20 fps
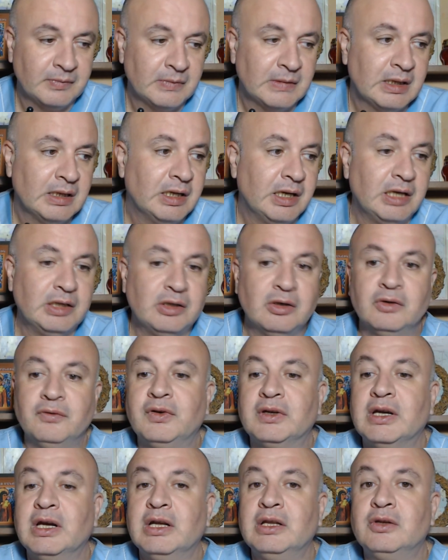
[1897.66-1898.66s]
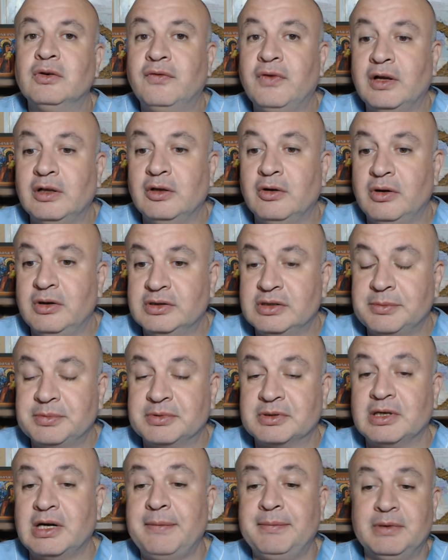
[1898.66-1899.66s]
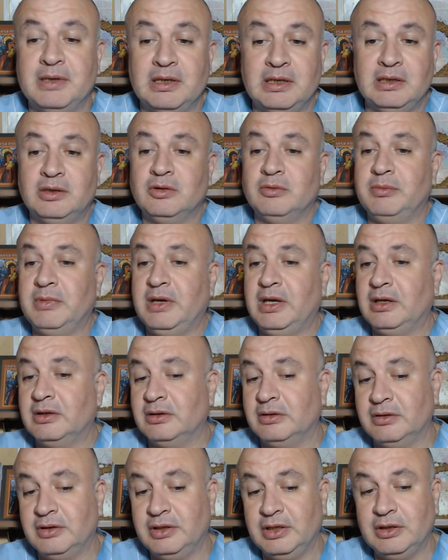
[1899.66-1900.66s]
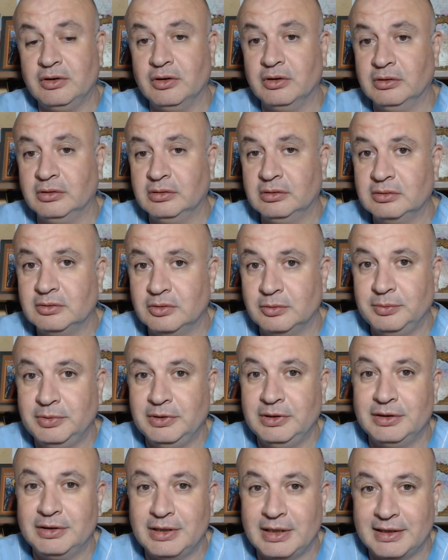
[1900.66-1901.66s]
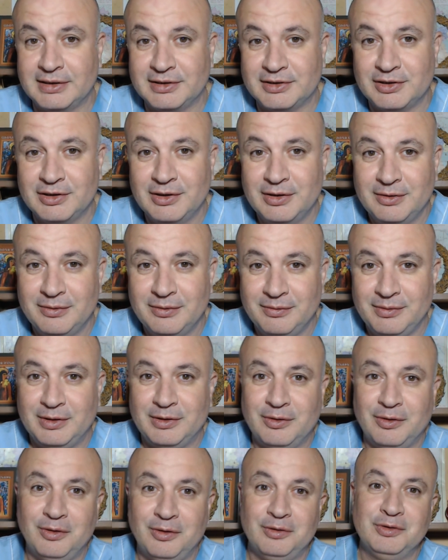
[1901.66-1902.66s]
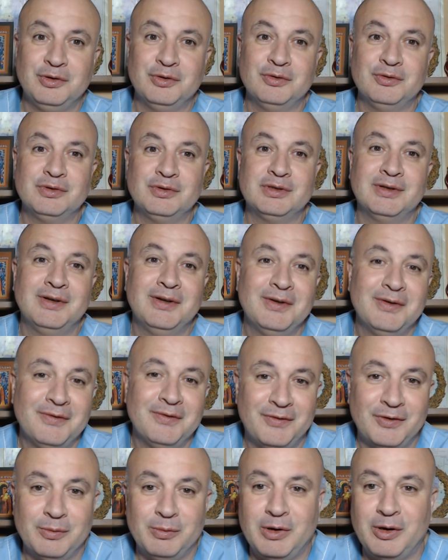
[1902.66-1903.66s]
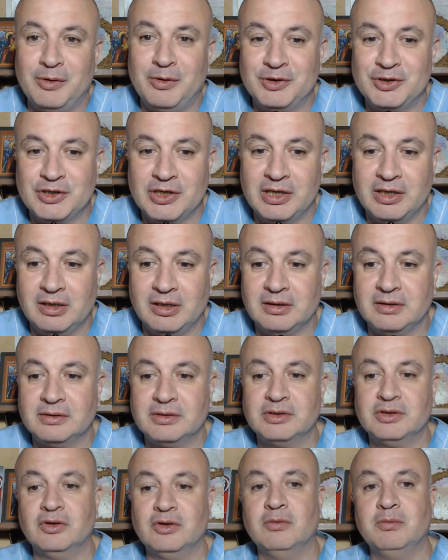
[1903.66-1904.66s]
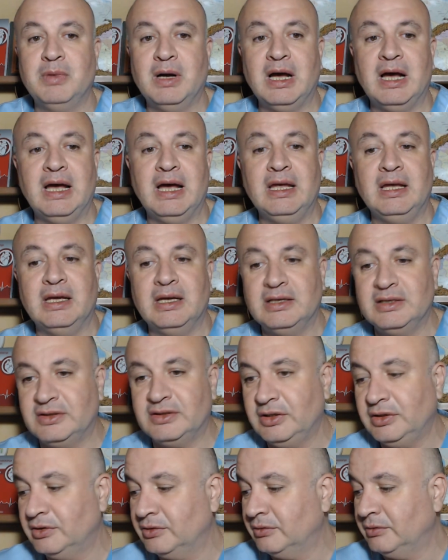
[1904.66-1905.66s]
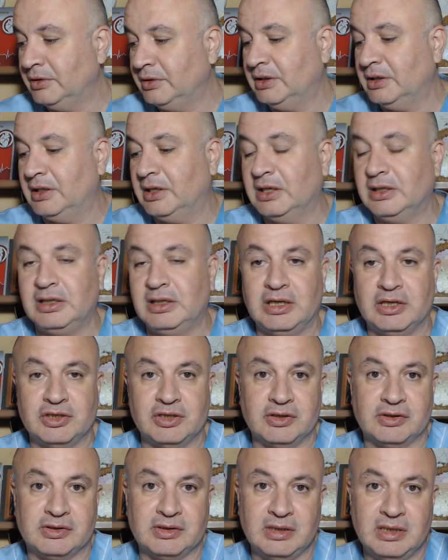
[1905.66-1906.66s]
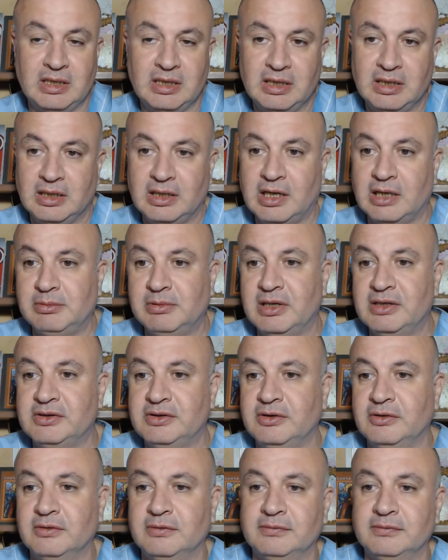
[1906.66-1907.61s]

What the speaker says: And don't forget to follow and subscribe, and to make ring on to be in touch with all news from our channel. So bye, and see you in another lectures. God bless you.